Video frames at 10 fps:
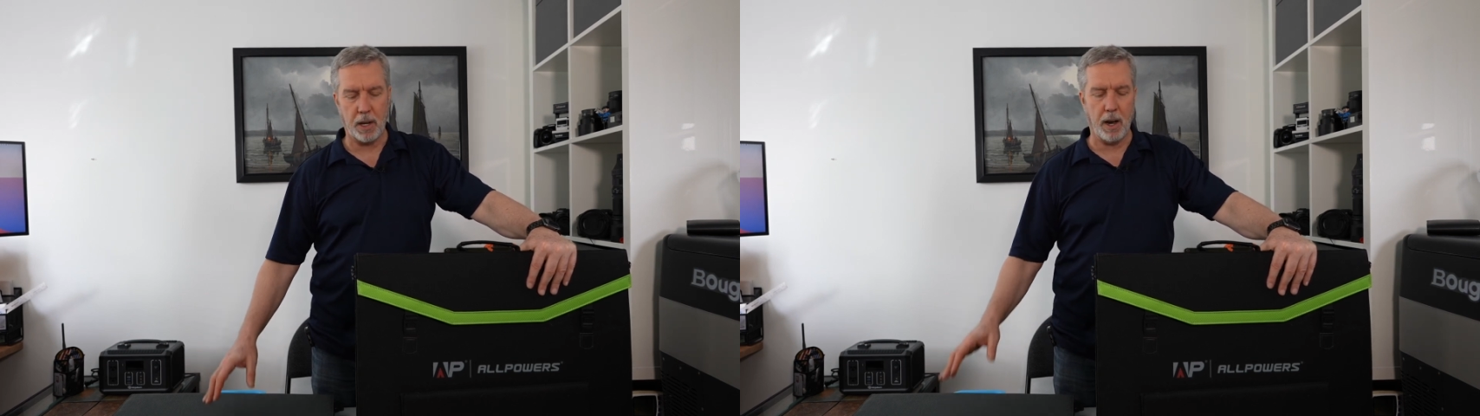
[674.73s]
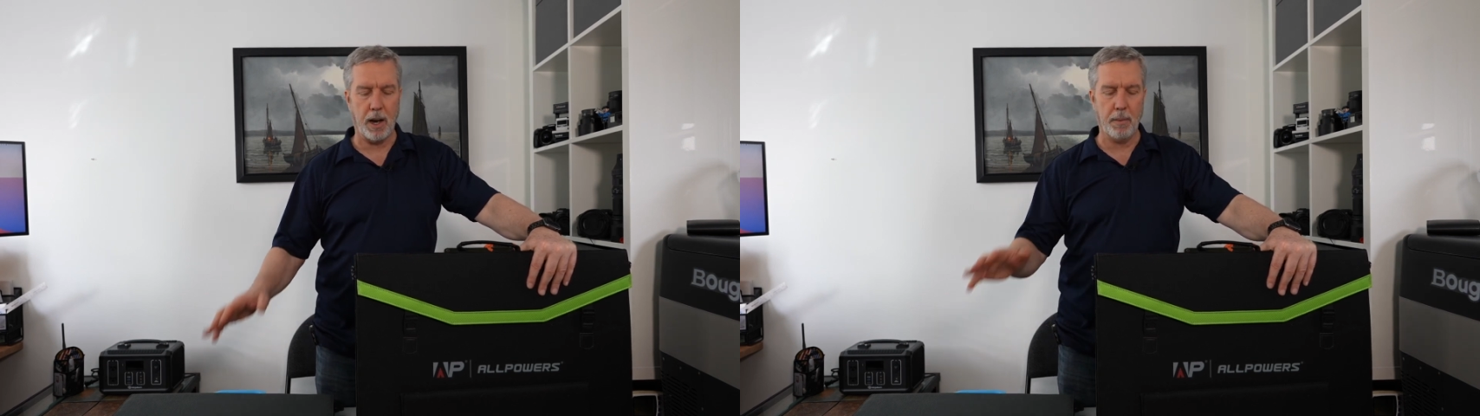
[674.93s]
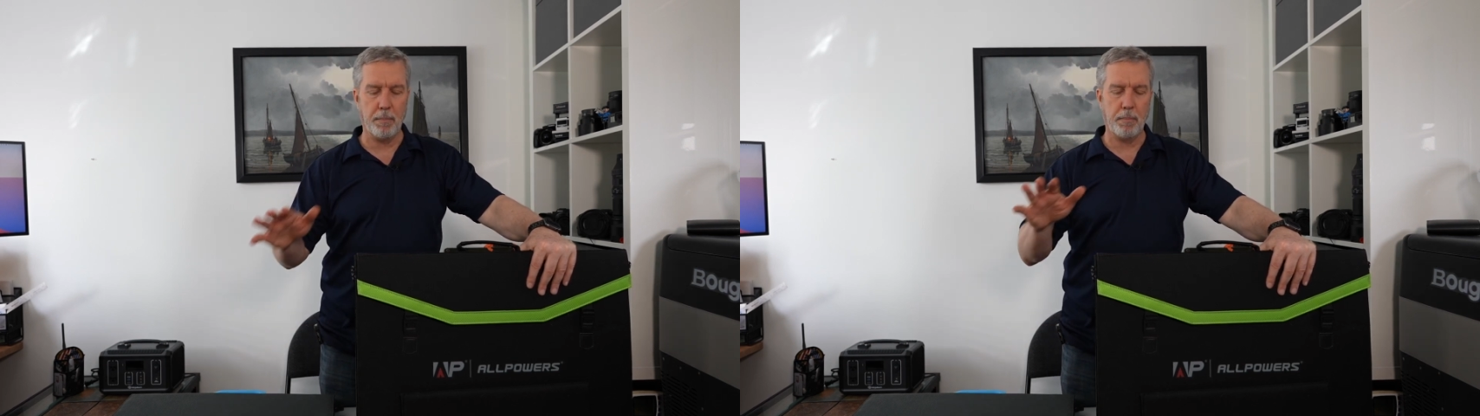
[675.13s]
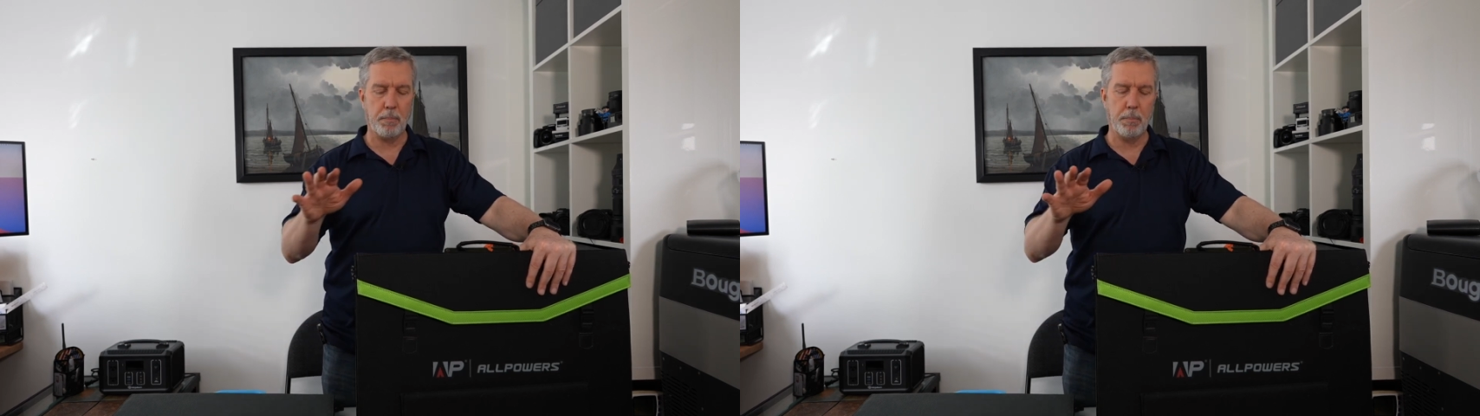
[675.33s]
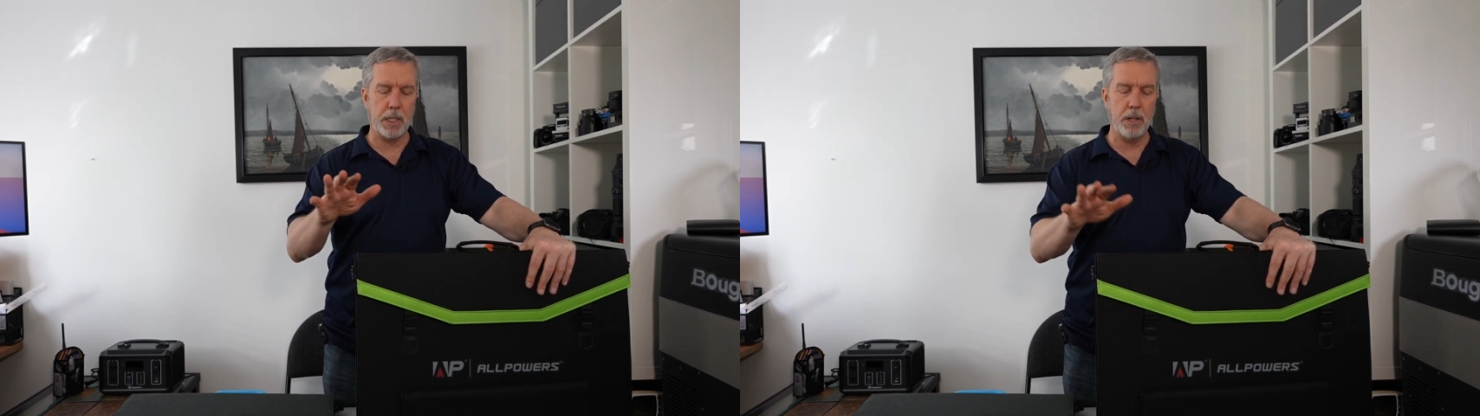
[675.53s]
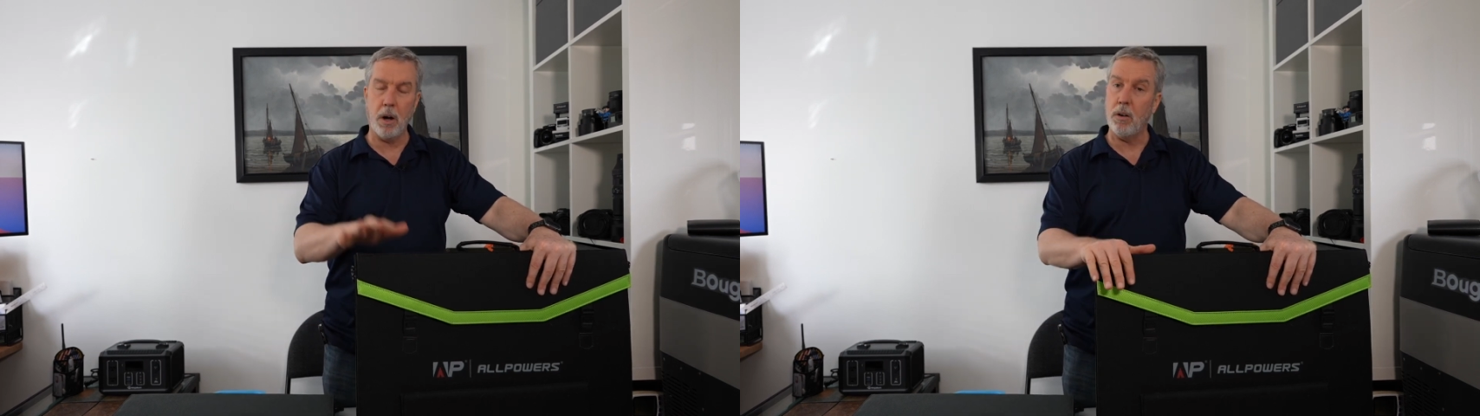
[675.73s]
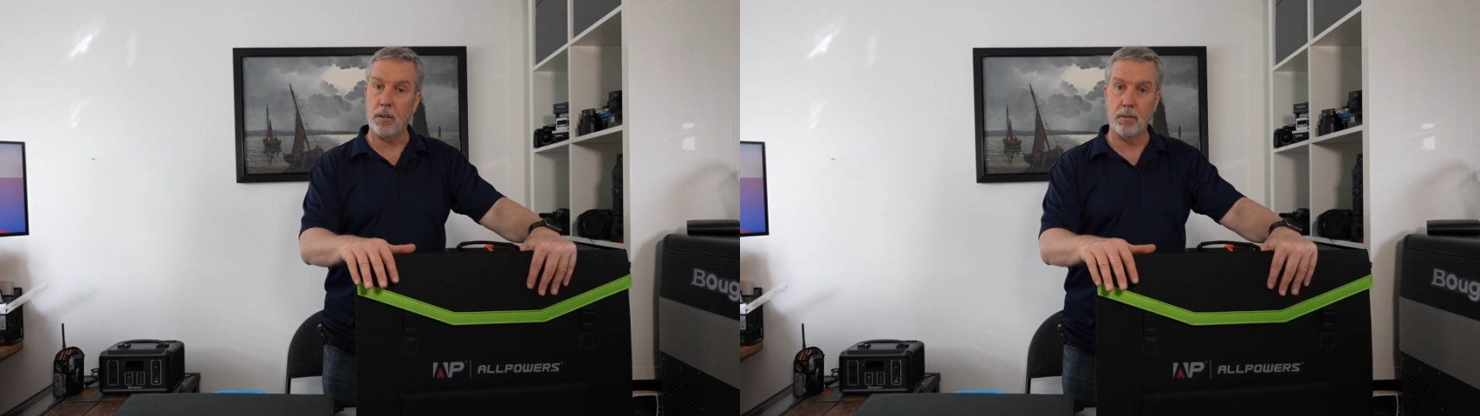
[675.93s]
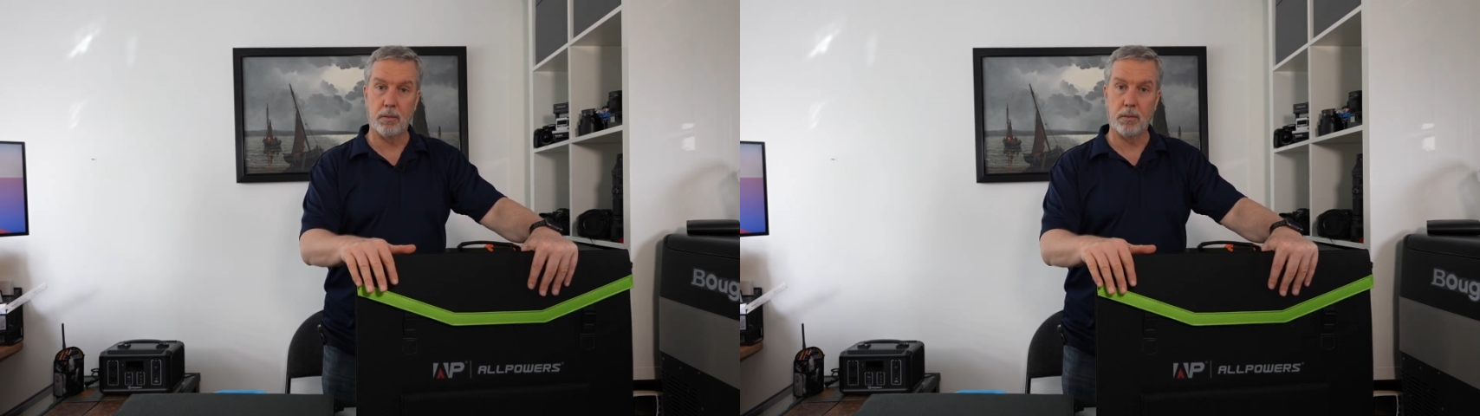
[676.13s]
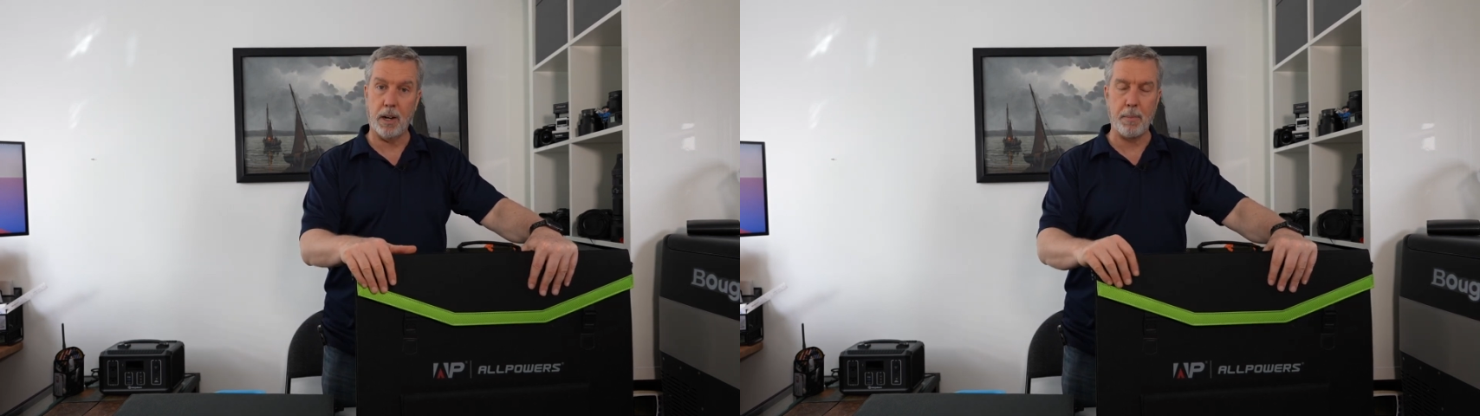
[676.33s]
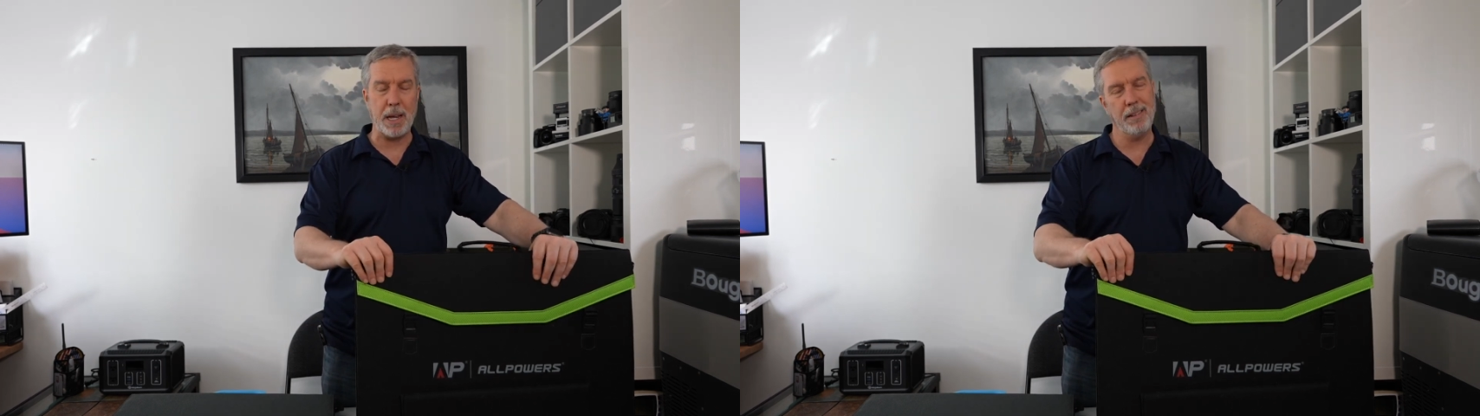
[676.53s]
Um, but no,
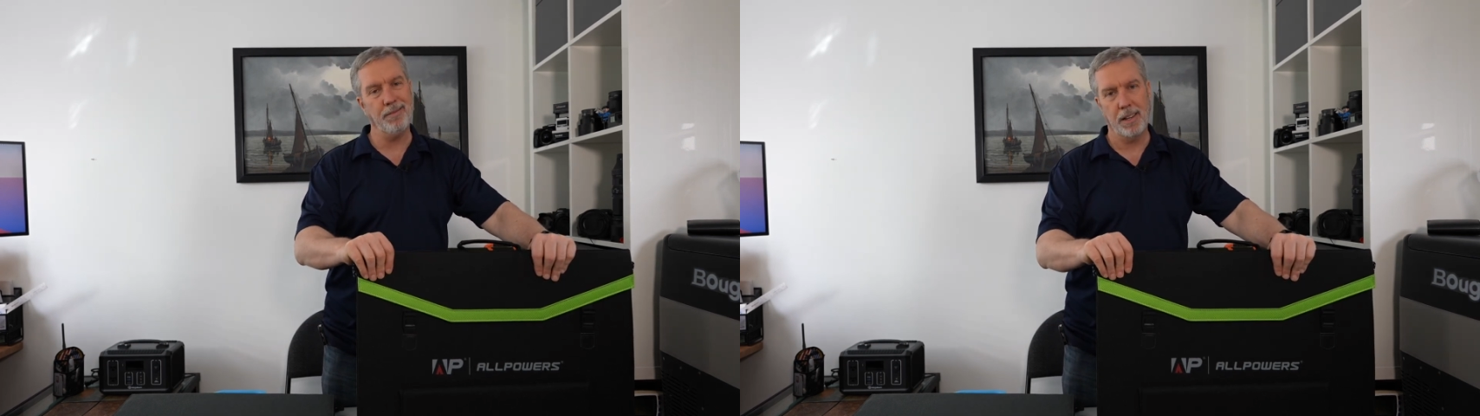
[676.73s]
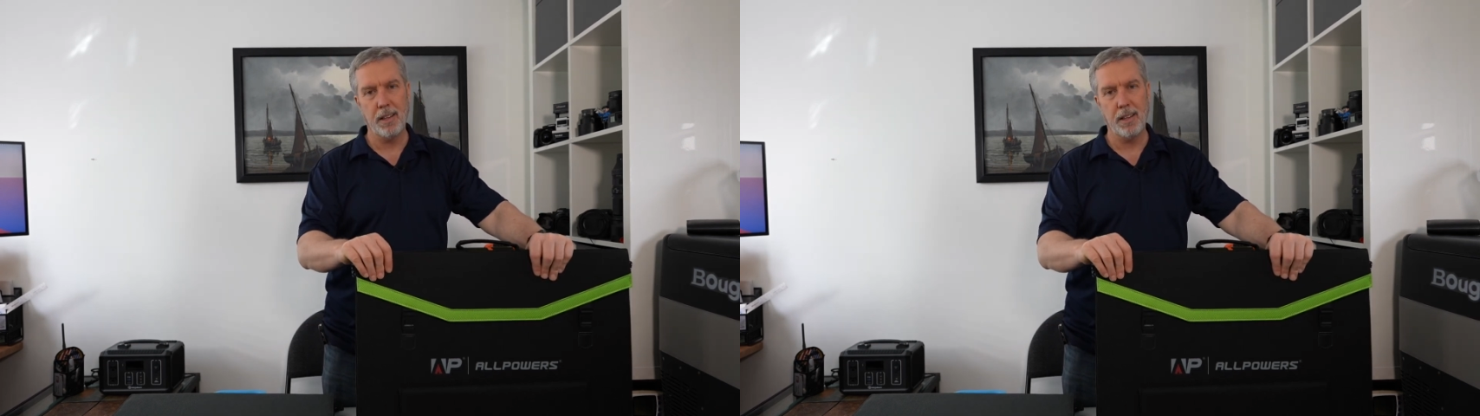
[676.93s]
I mean,